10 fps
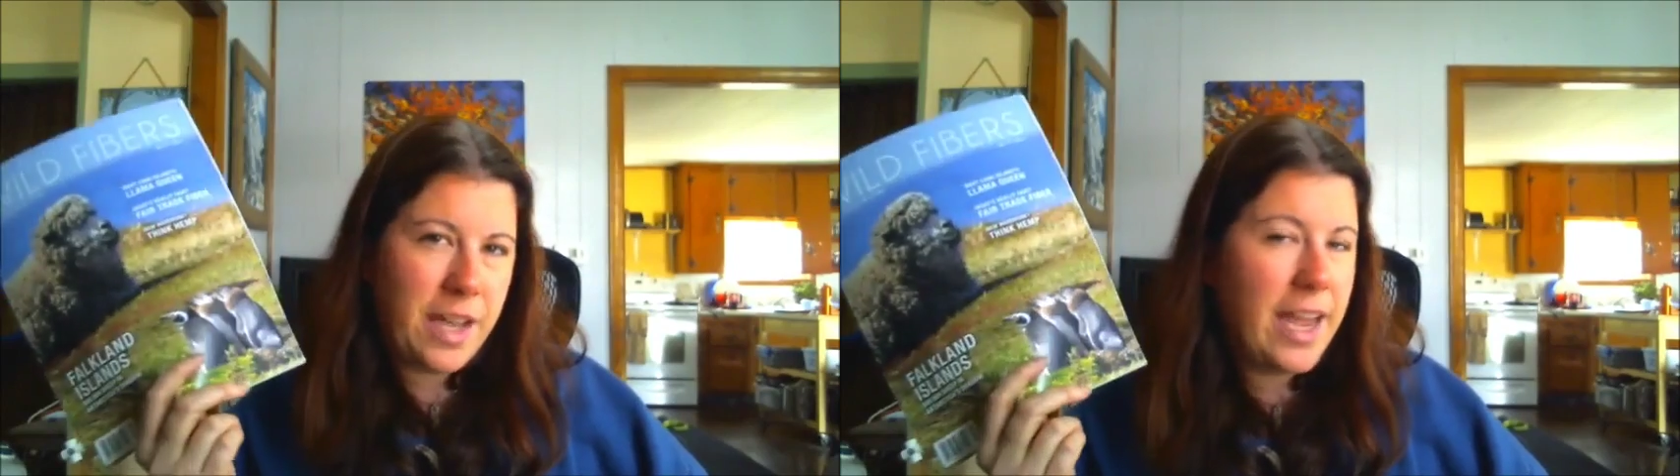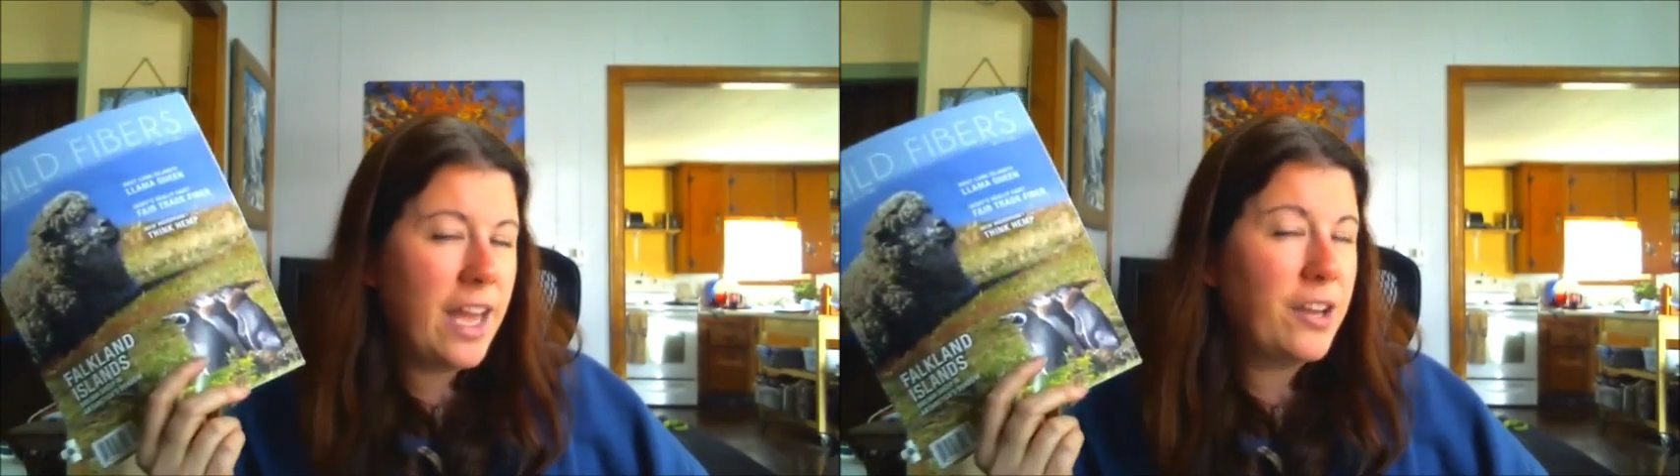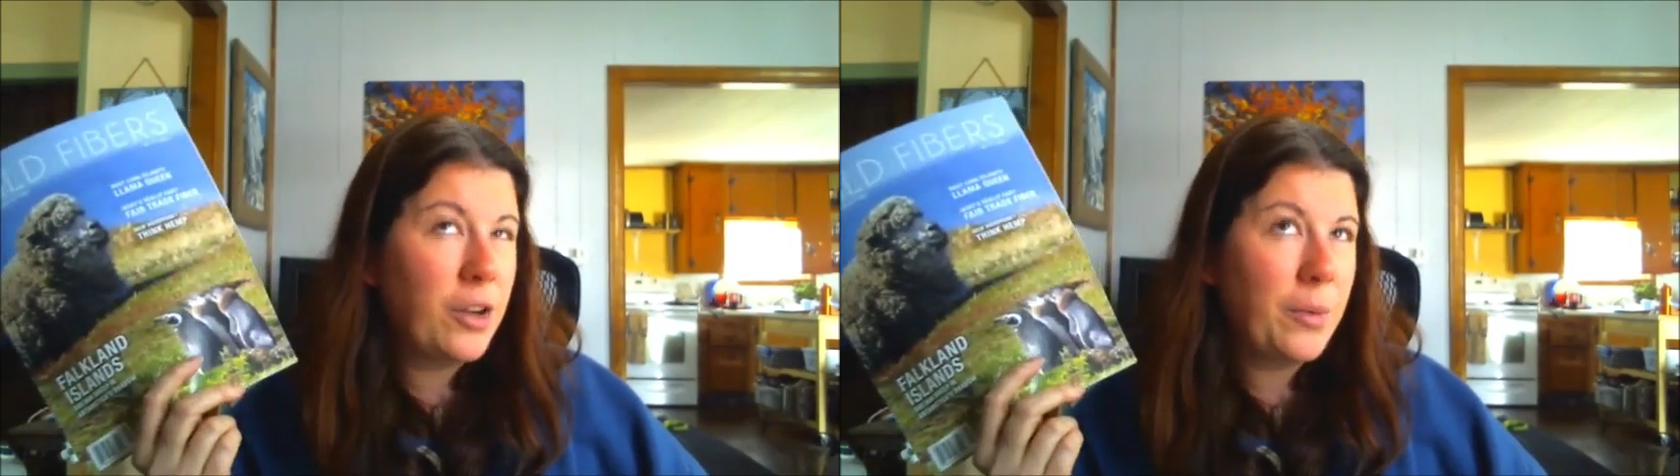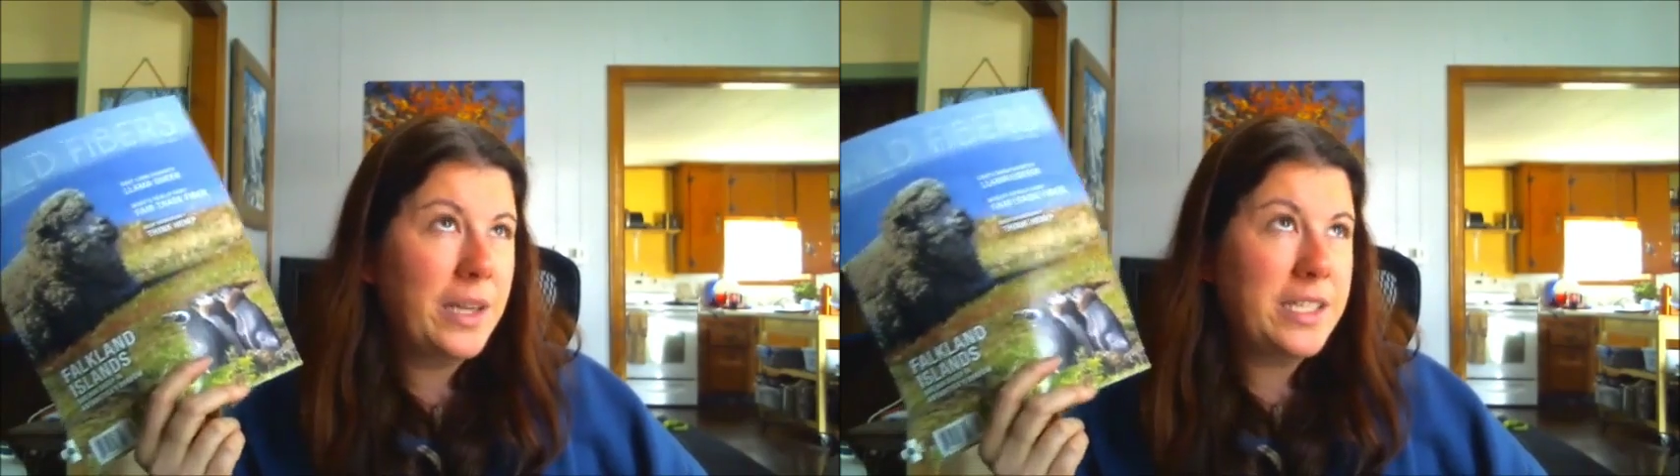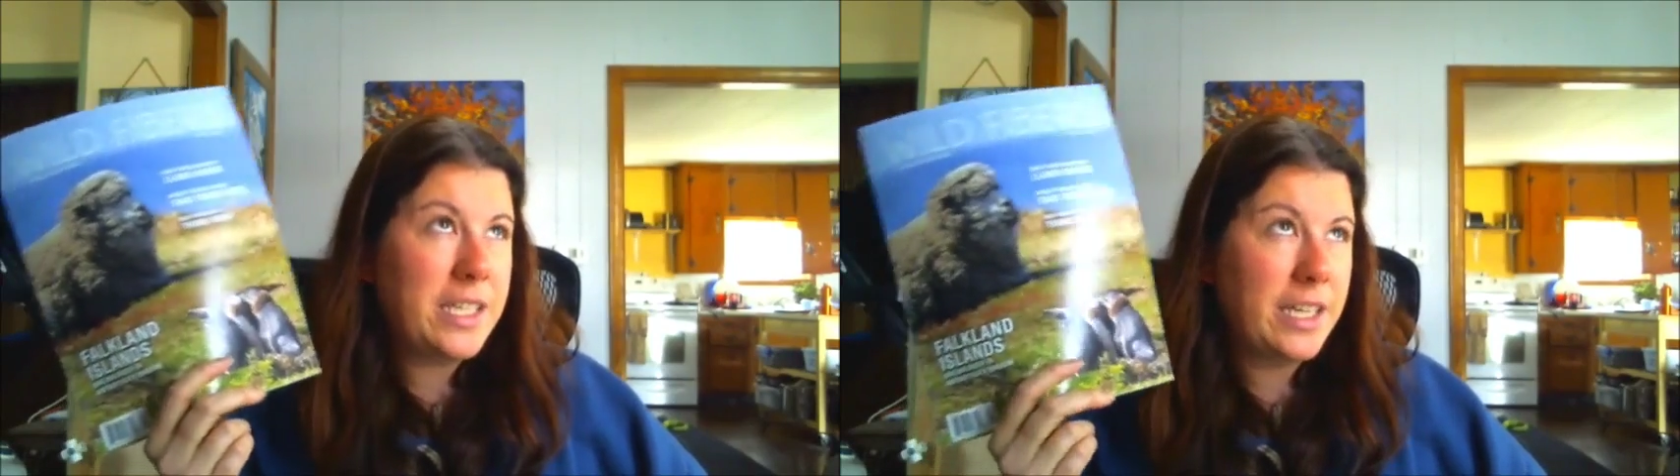I had no
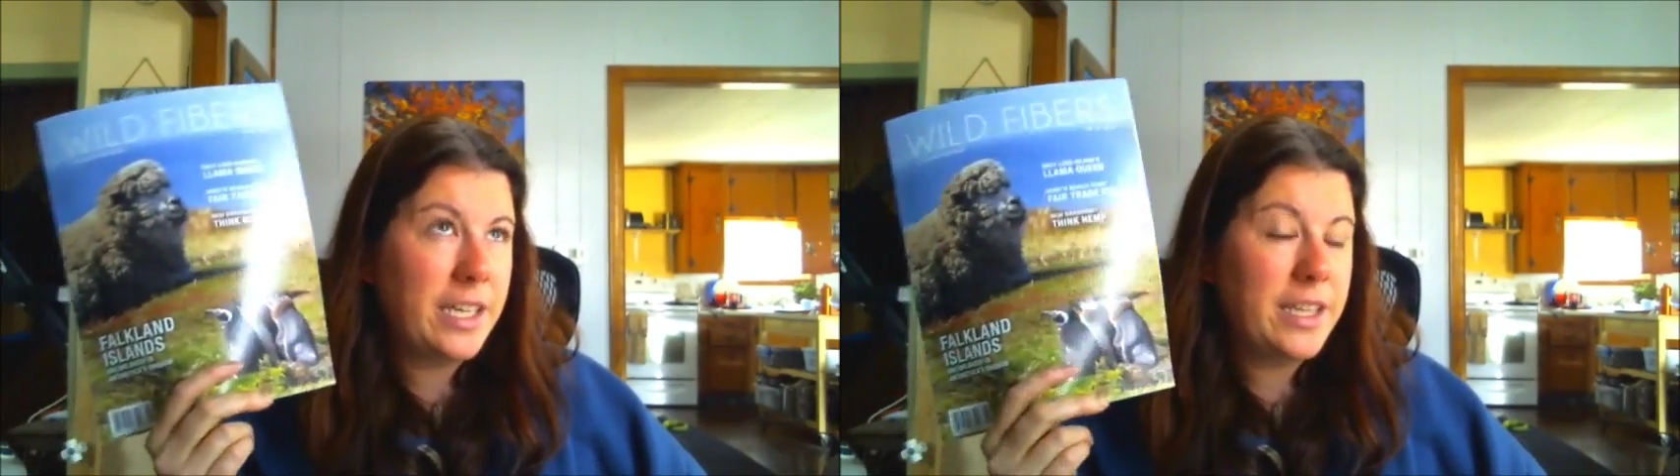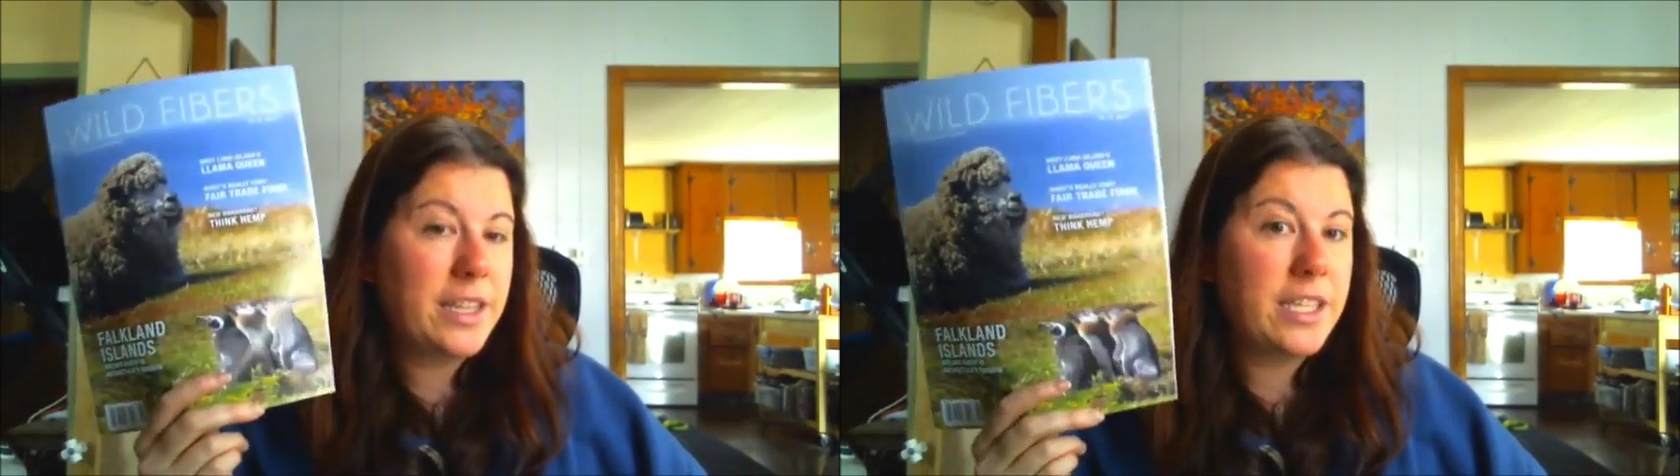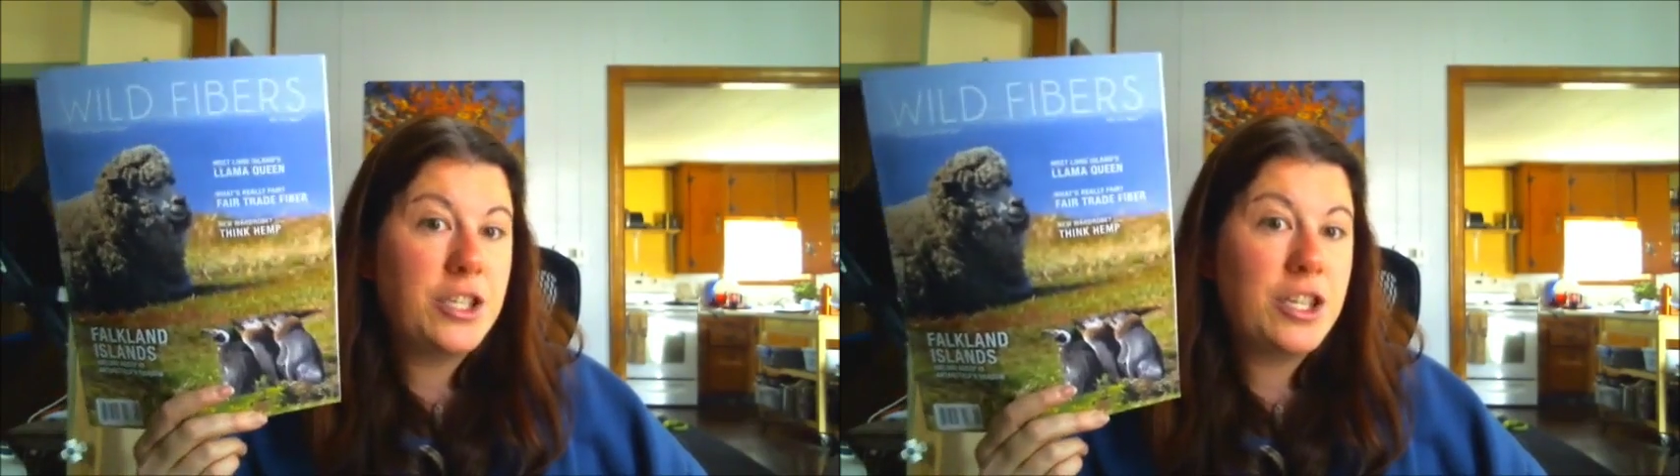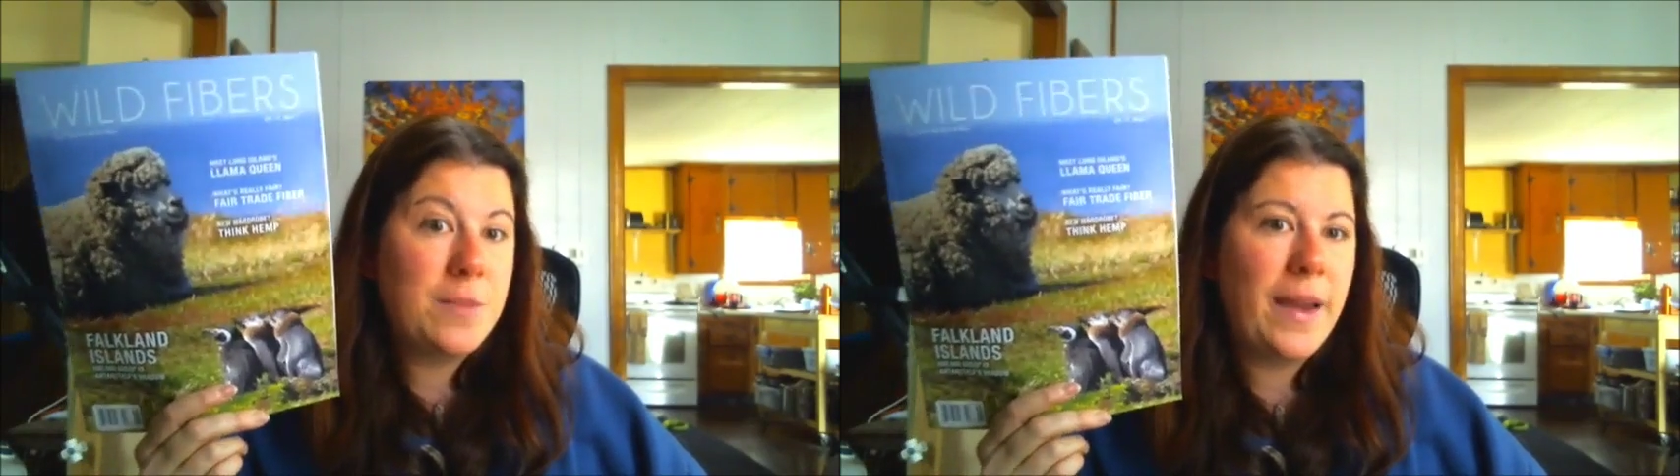idea that these sheep